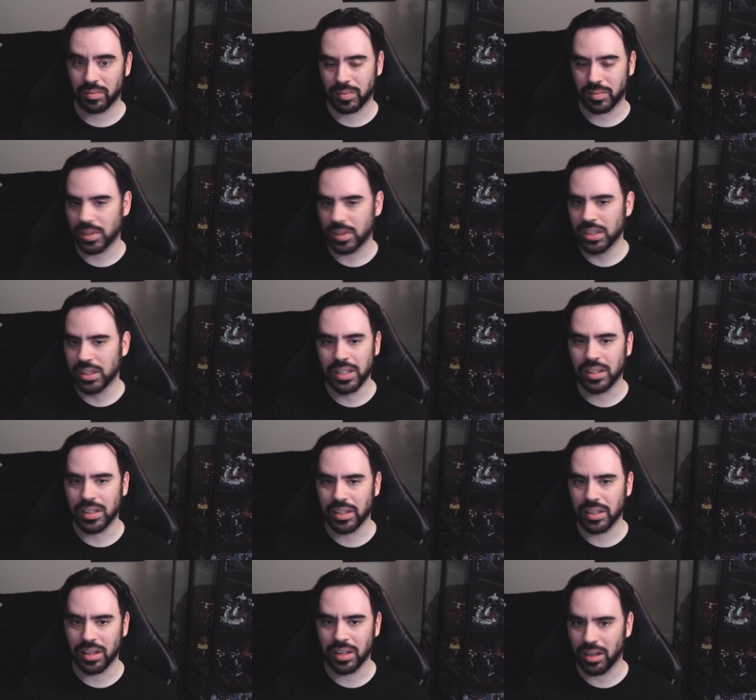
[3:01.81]

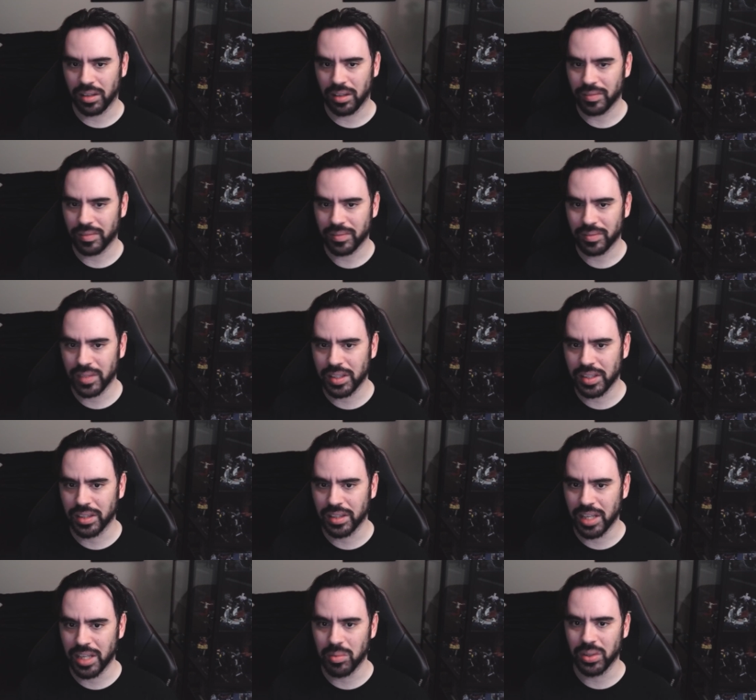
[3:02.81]
clearly are
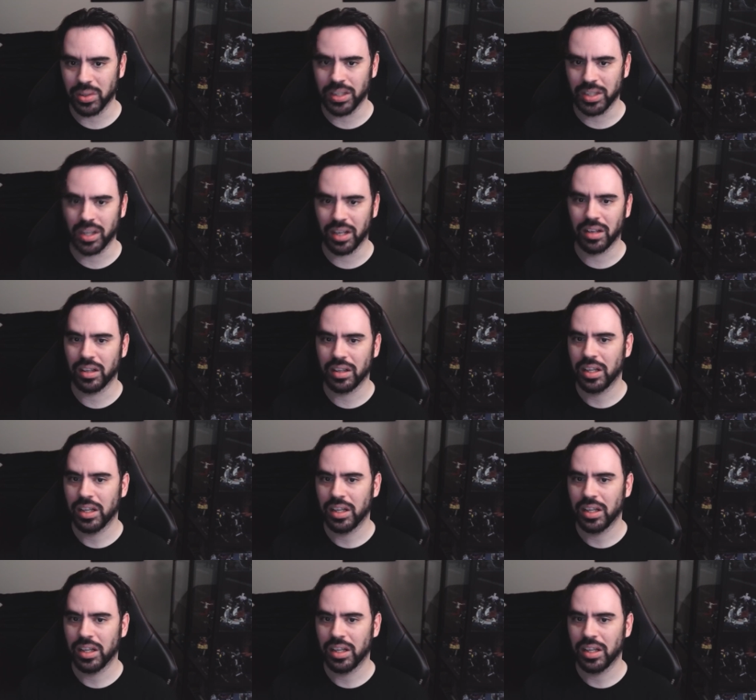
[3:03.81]
labeled here.